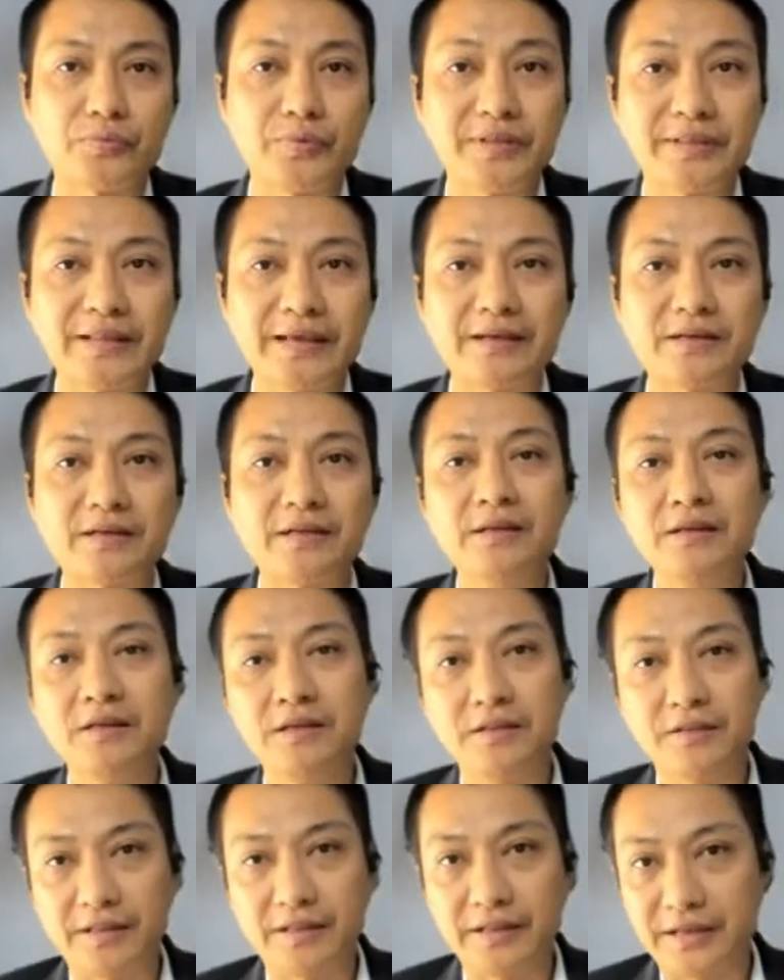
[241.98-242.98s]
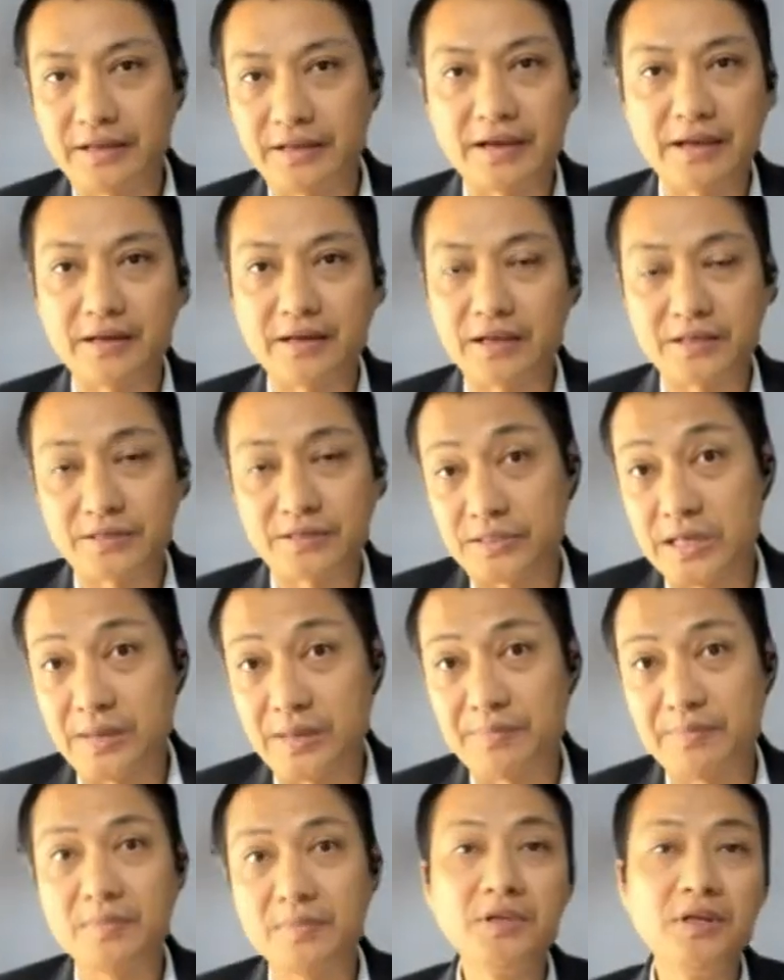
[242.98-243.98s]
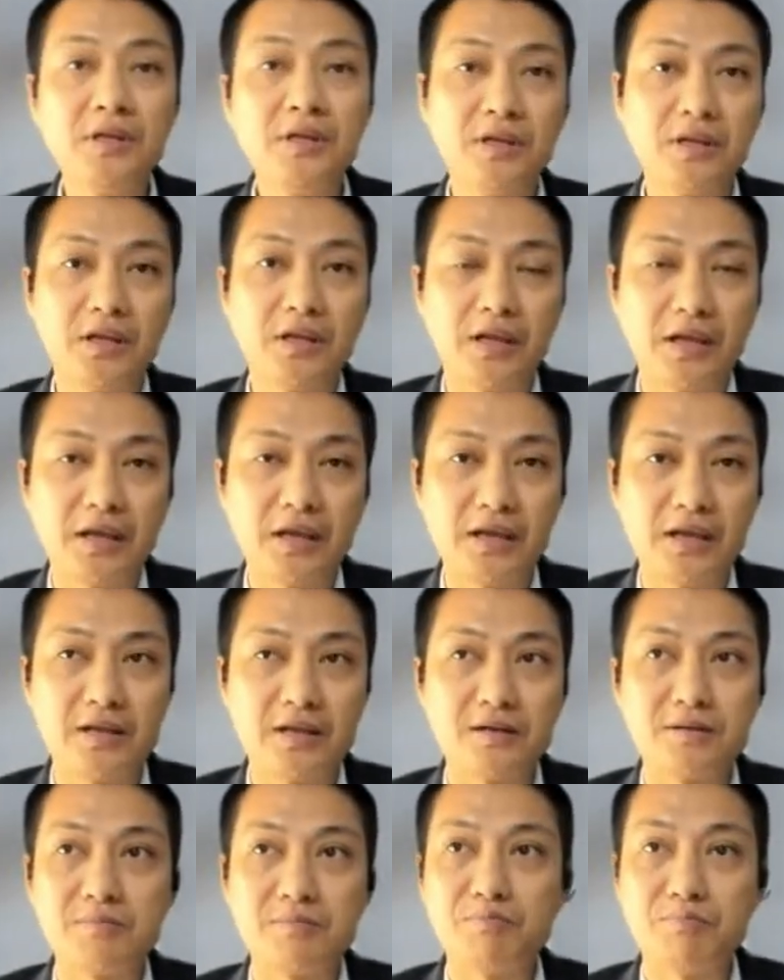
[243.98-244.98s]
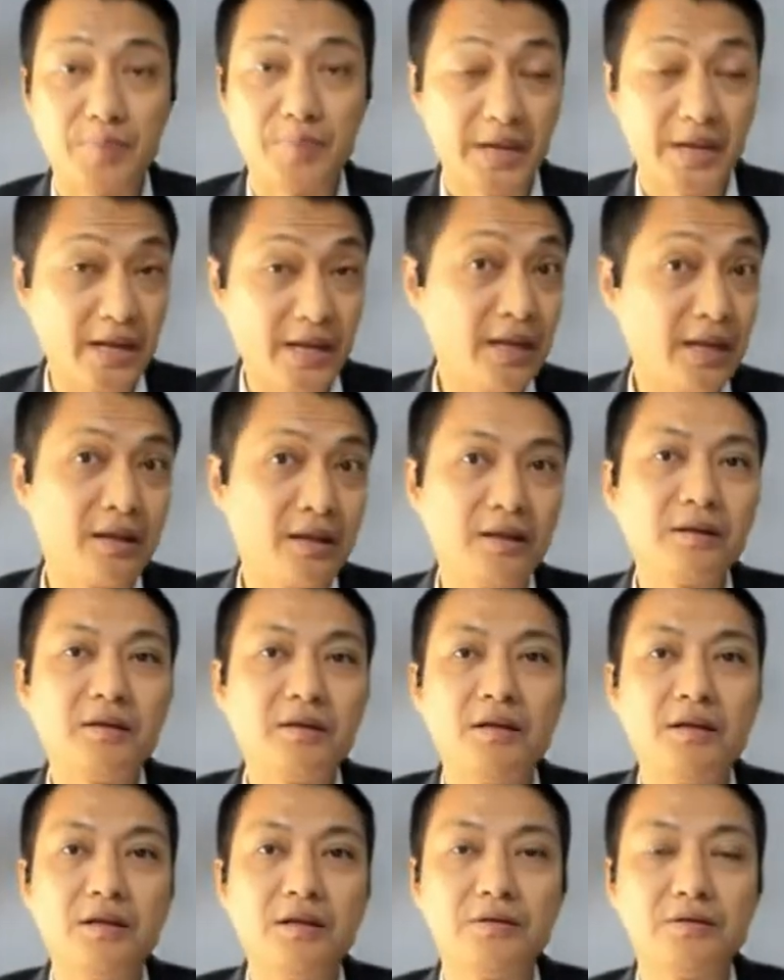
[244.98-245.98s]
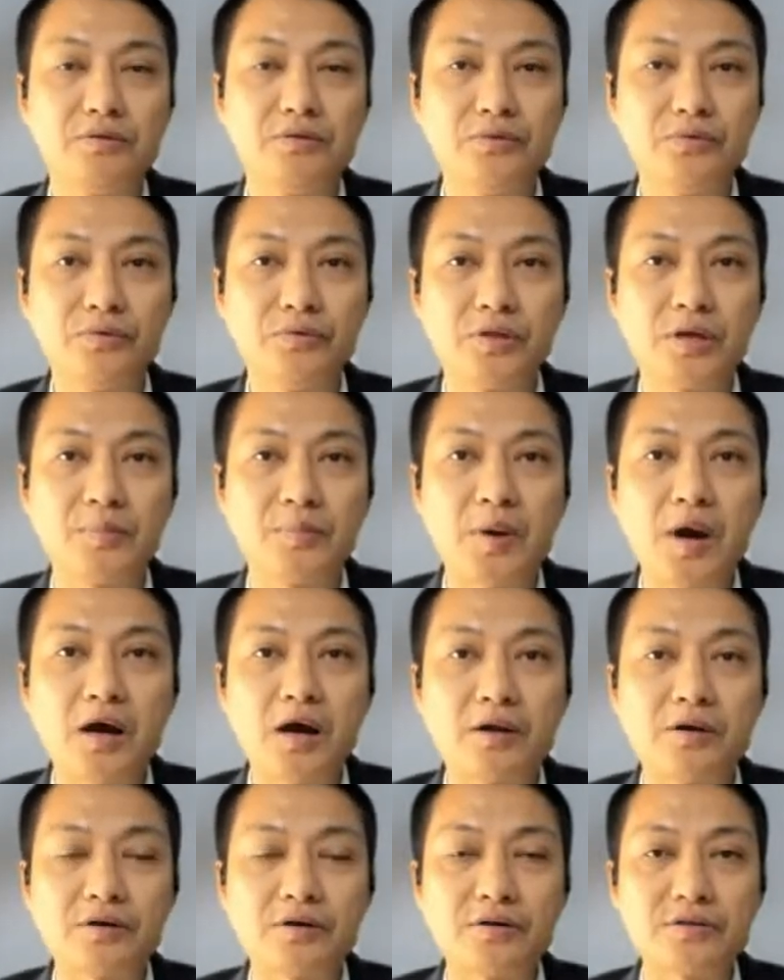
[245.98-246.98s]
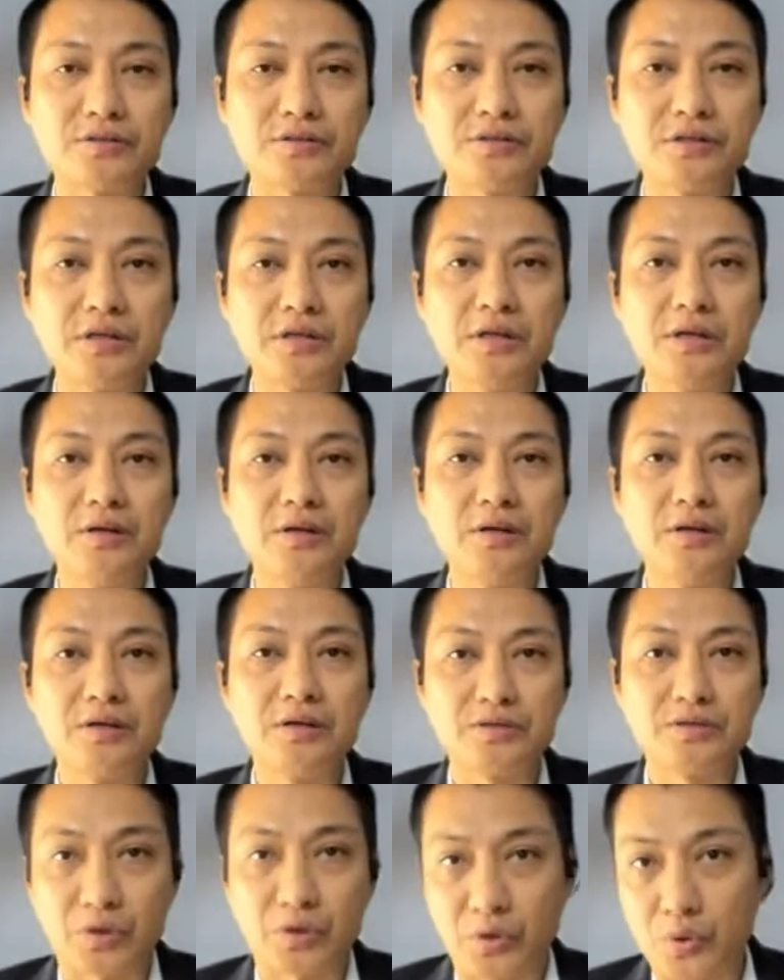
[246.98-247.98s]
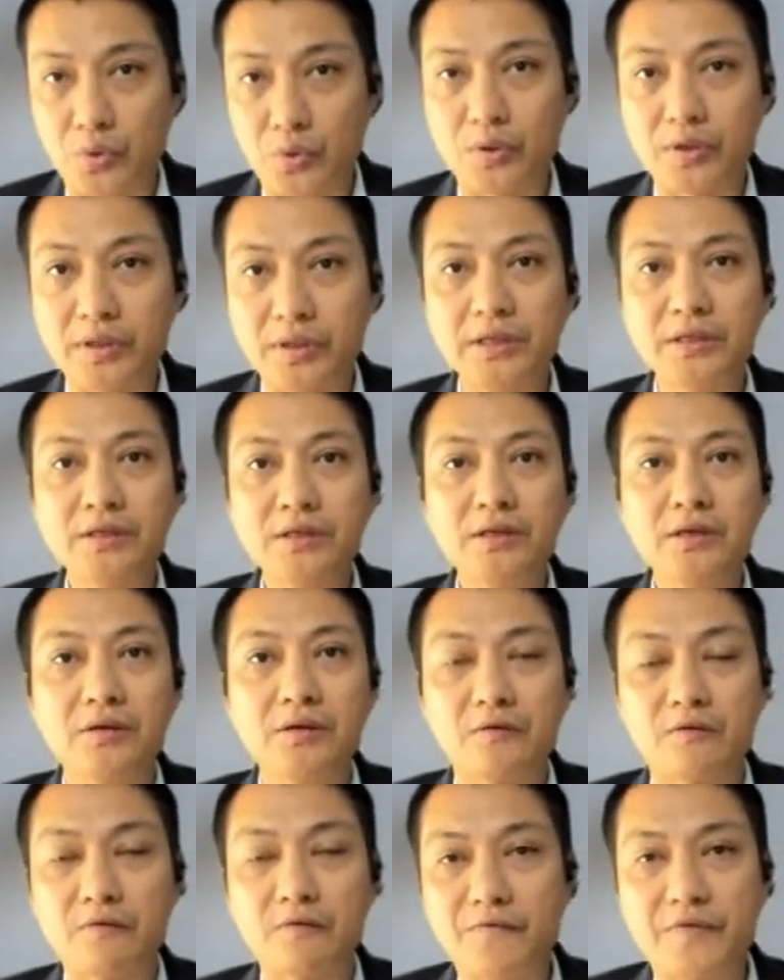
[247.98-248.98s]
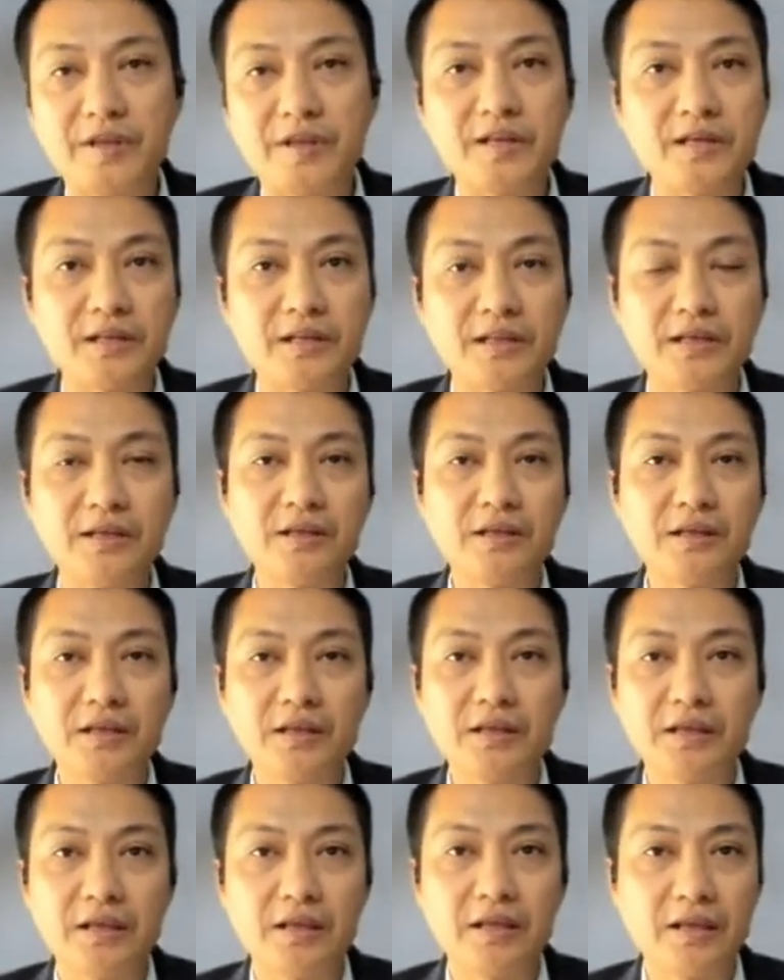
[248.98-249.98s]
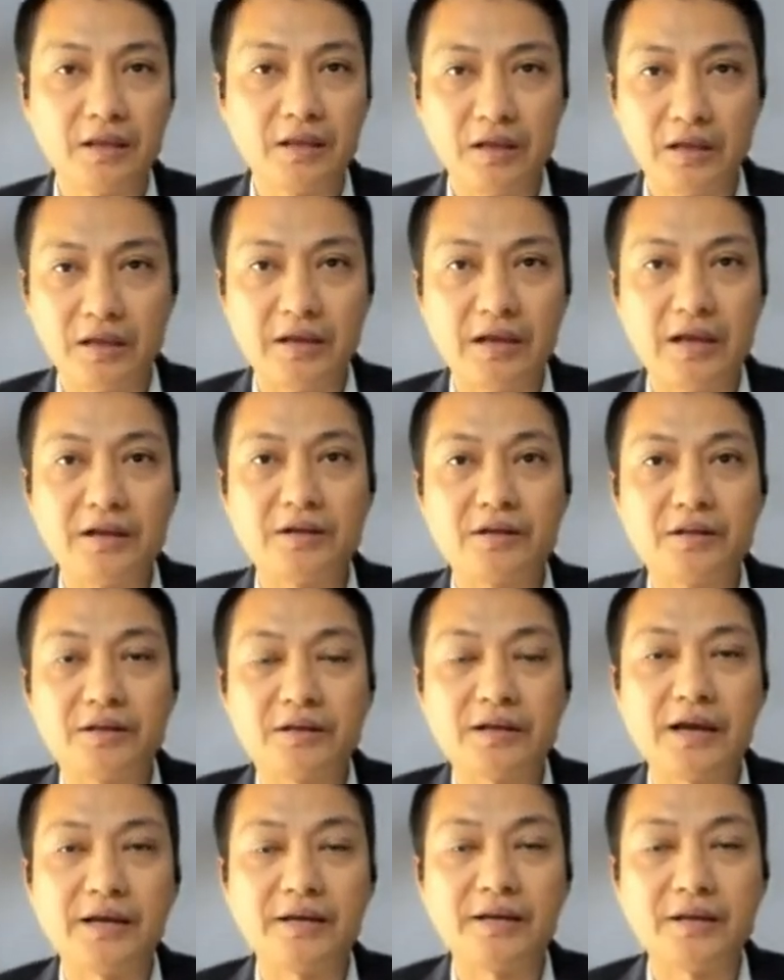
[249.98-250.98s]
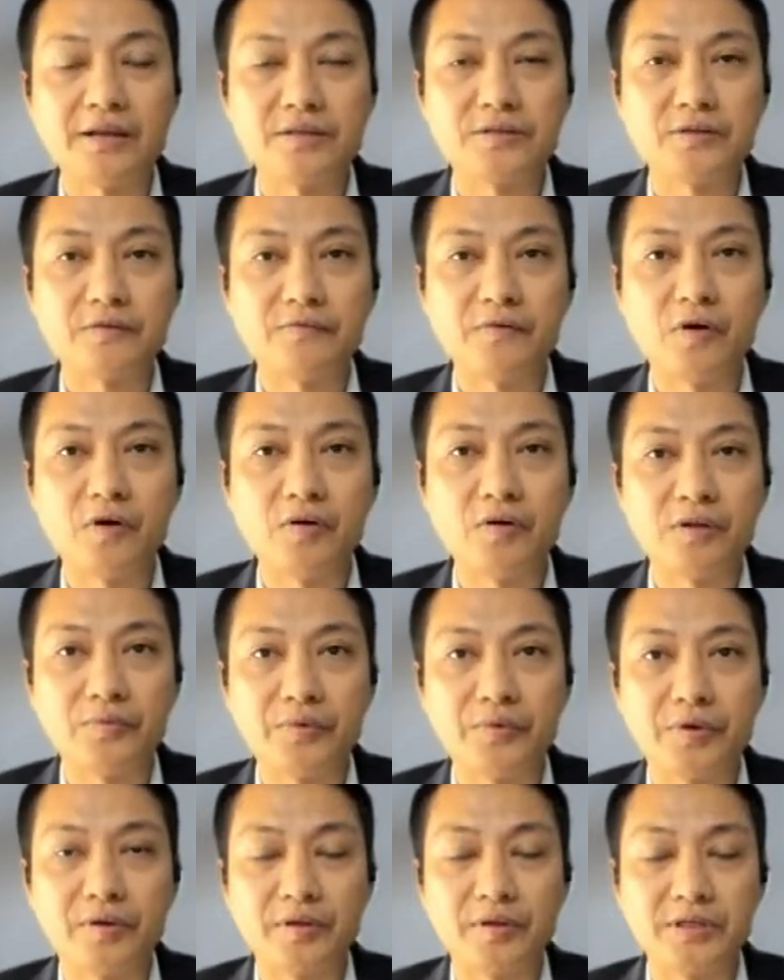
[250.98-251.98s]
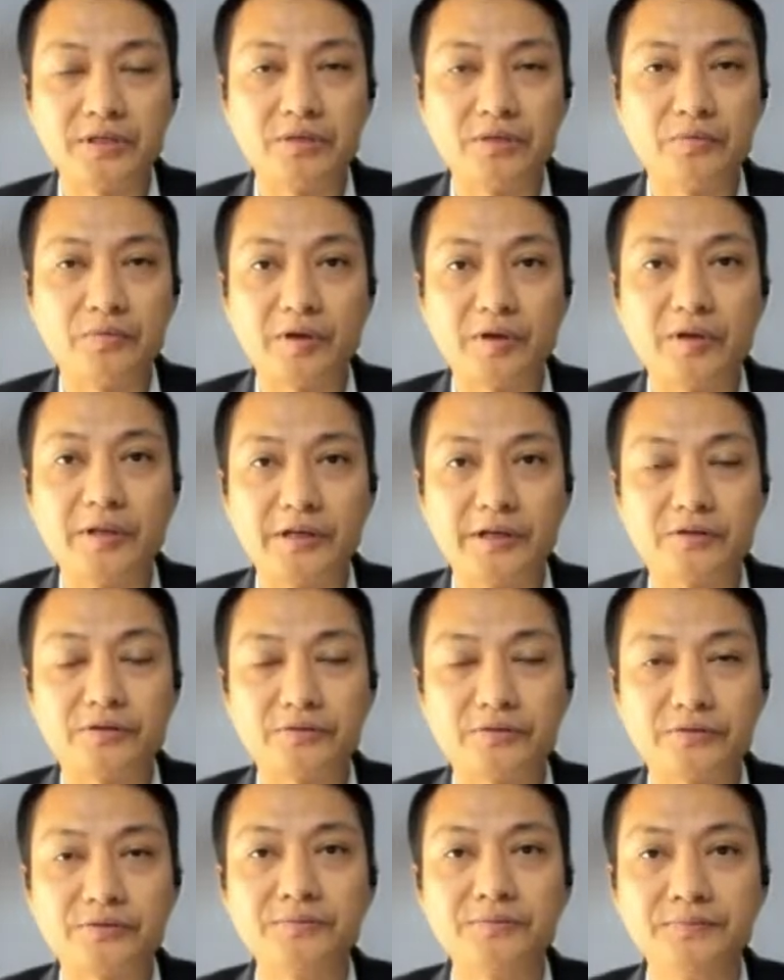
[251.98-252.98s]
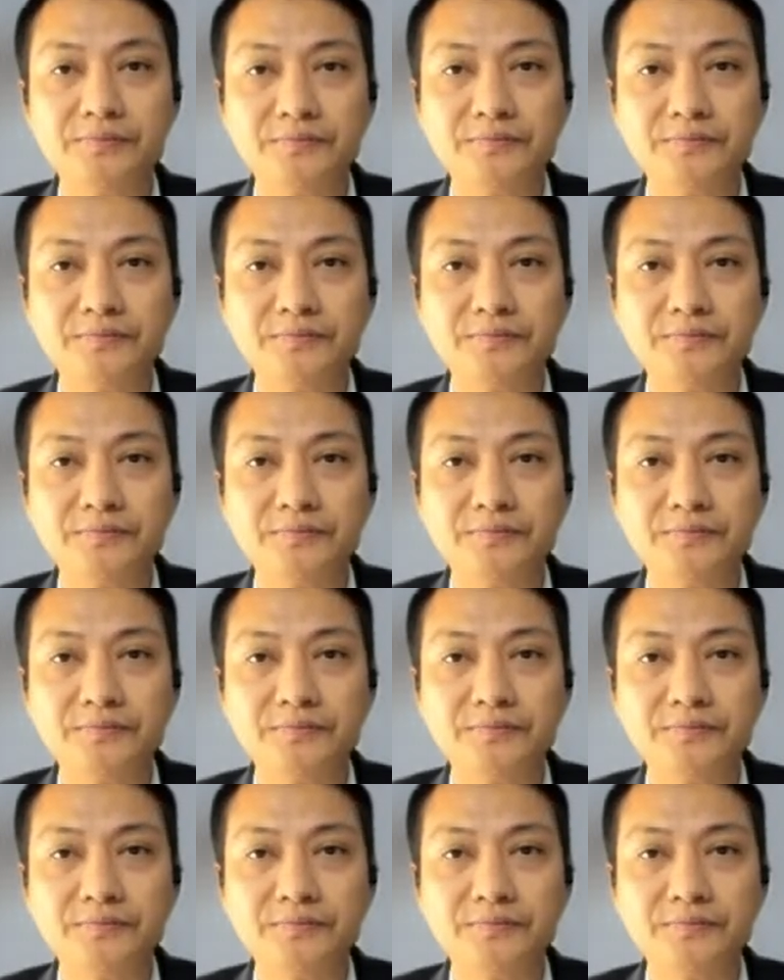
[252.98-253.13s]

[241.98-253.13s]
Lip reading: With that, they can accept and pay to their partners securely, conveniently, under the guidance of all the regulators.